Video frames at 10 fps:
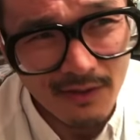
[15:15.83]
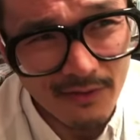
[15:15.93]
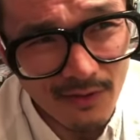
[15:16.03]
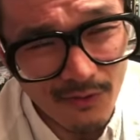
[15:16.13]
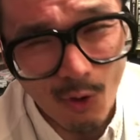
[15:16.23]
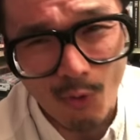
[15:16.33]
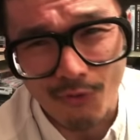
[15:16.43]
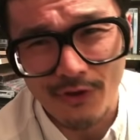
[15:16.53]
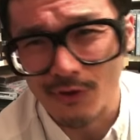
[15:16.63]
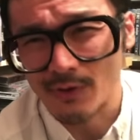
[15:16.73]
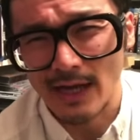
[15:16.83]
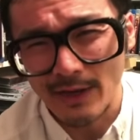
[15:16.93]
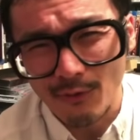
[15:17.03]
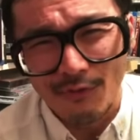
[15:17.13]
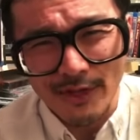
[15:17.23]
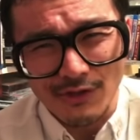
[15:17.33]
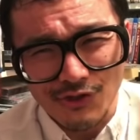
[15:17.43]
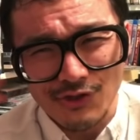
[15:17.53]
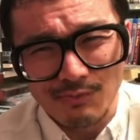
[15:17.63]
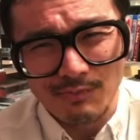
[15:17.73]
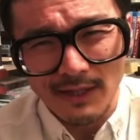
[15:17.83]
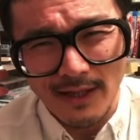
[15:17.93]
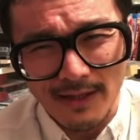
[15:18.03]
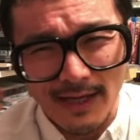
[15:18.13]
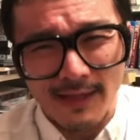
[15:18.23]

The, the whole theater and I don't think it should be like that.